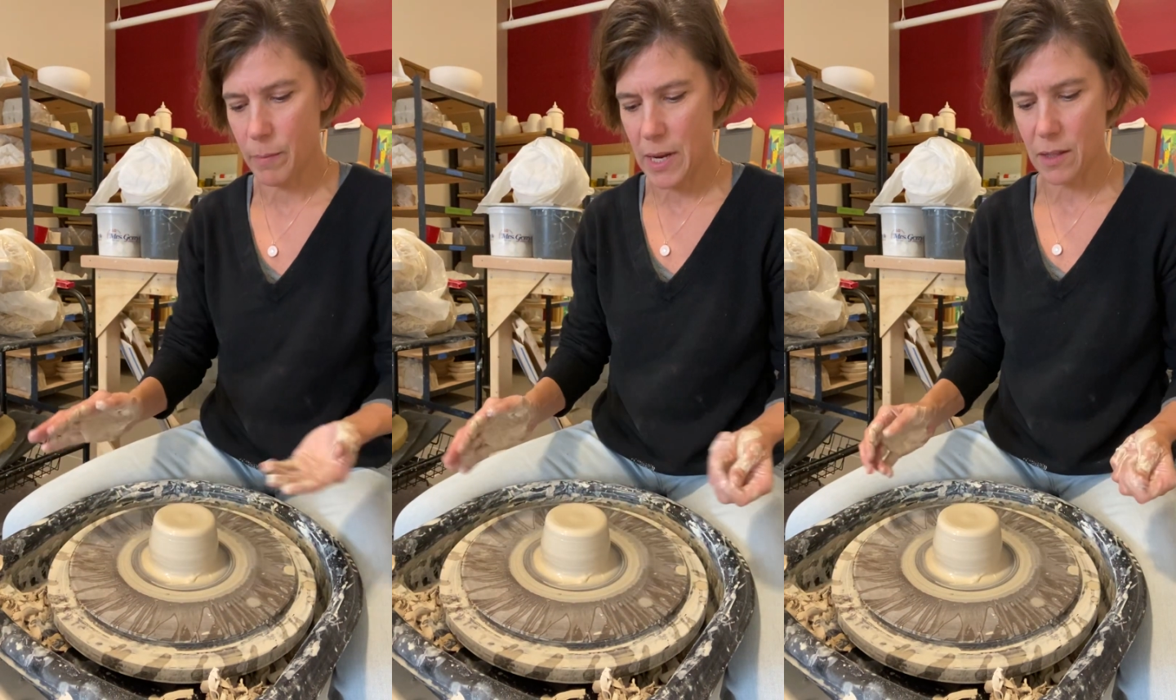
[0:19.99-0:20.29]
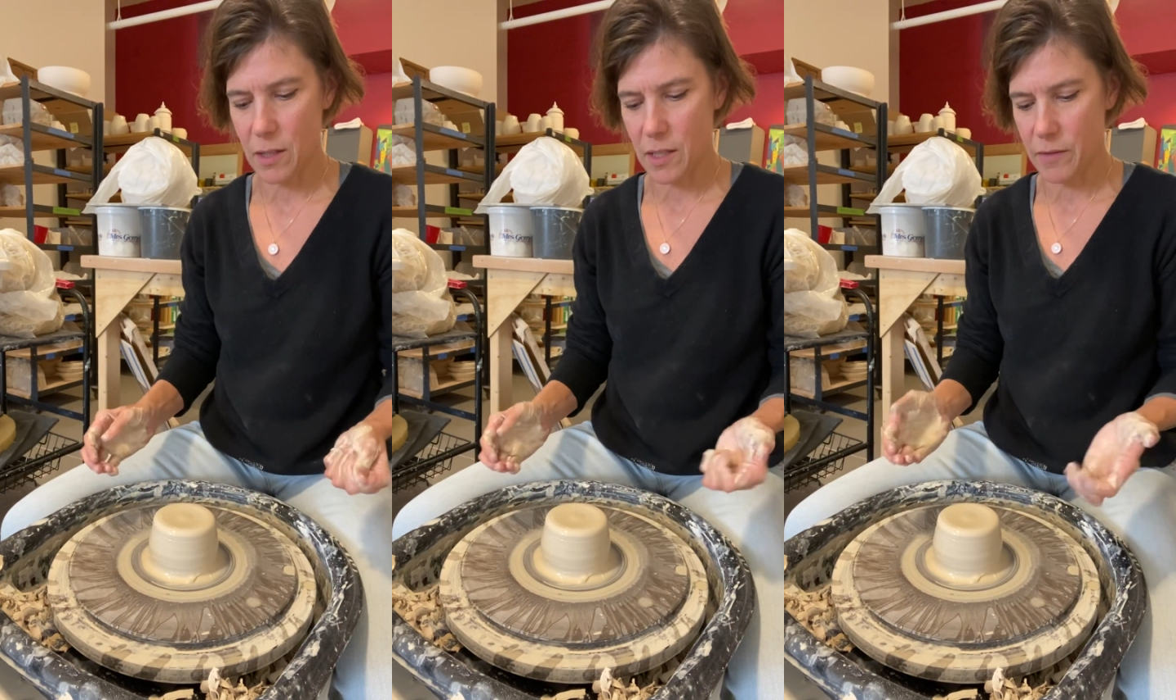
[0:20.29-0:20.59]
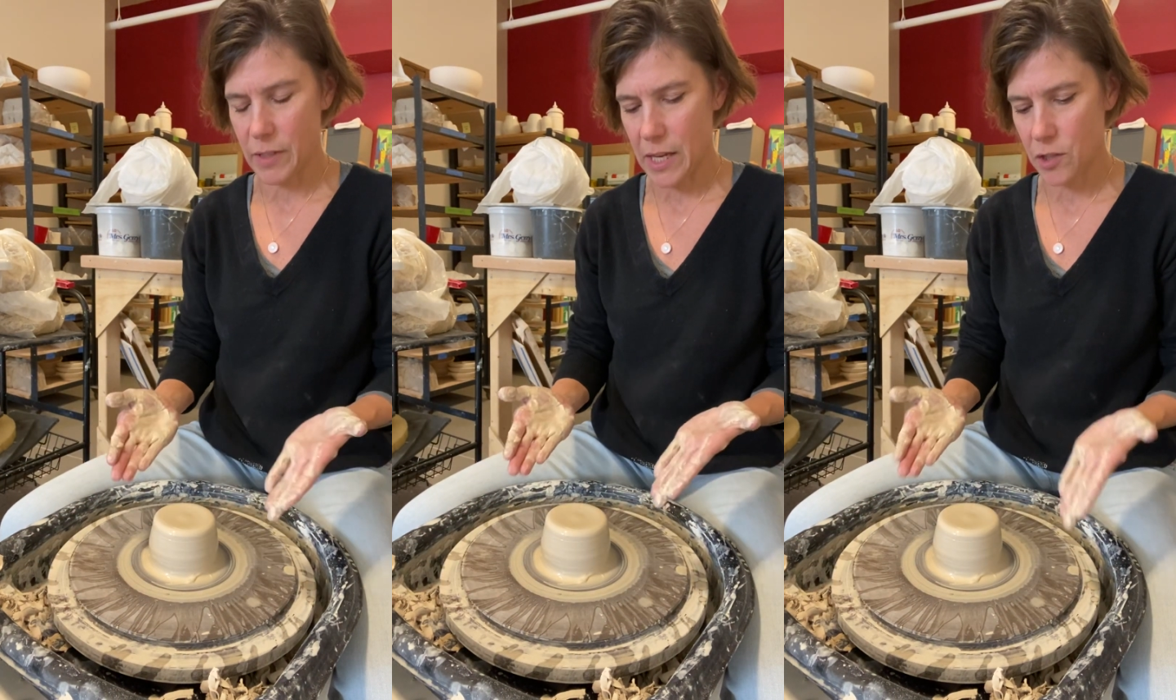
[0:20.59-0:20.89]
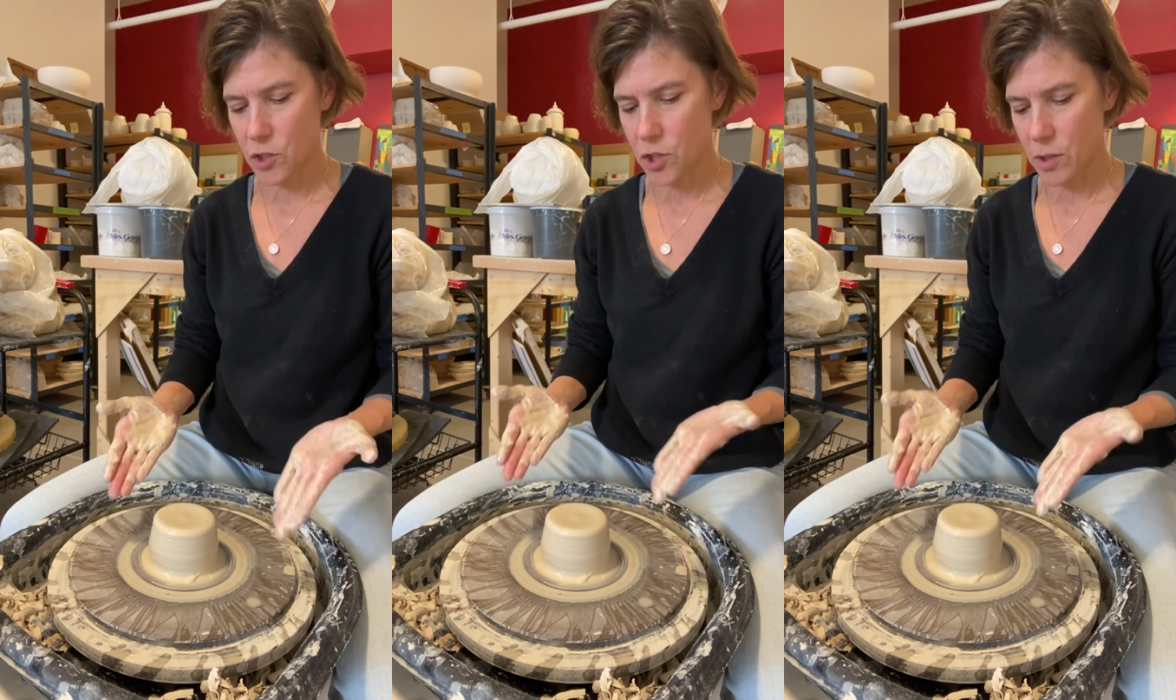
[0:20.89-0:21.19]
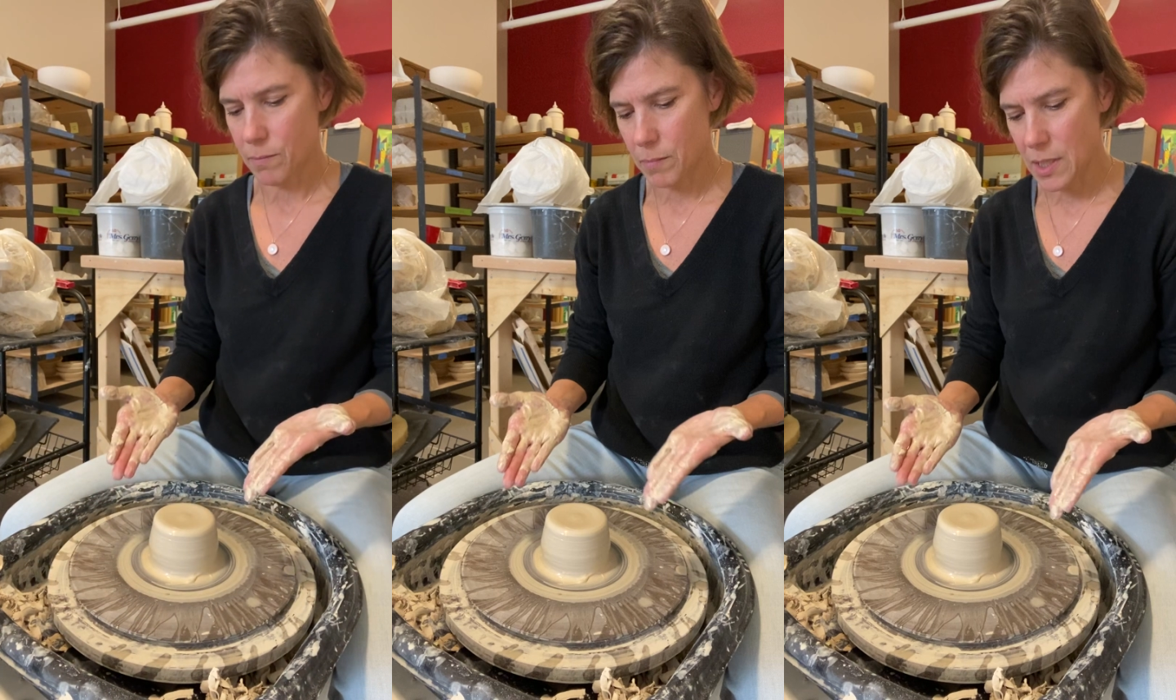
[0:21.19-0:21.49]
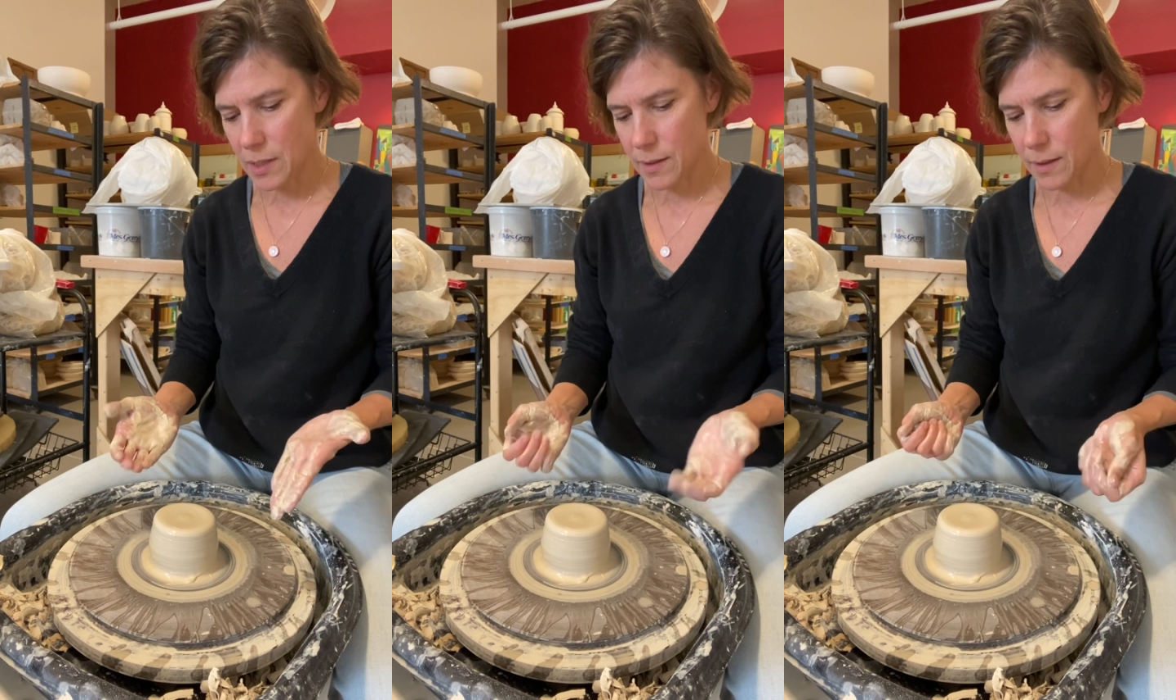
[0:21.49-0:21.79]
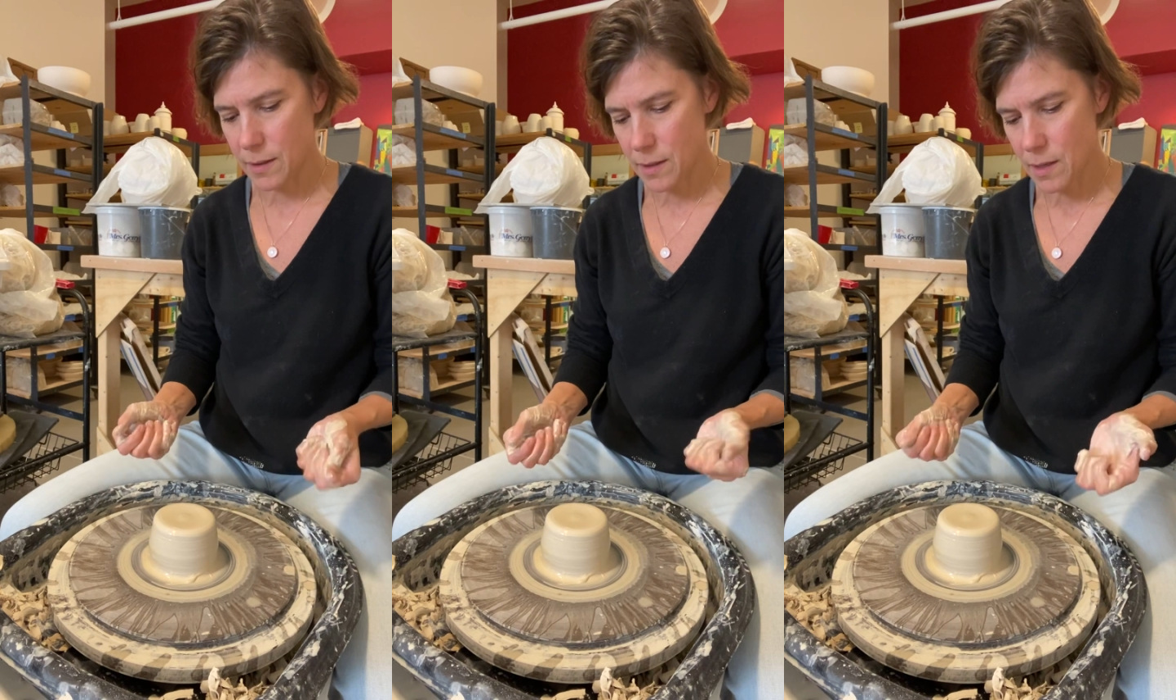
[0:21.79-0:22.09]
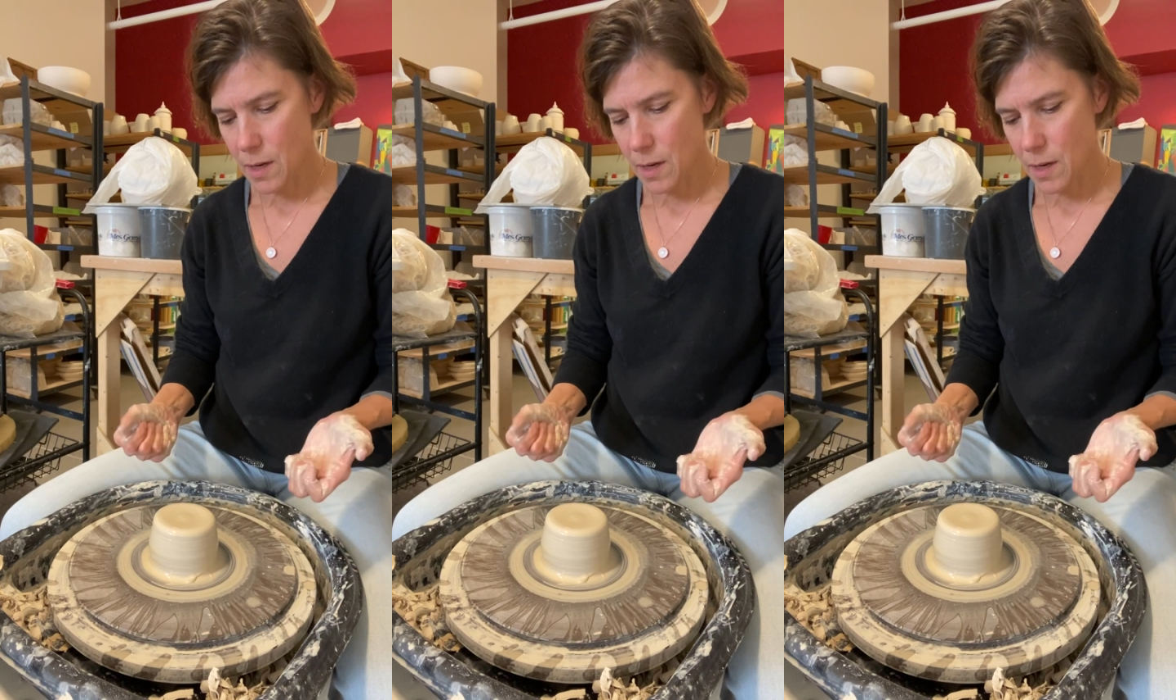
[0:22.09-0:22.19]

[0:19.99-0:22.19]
make these flanged pieces.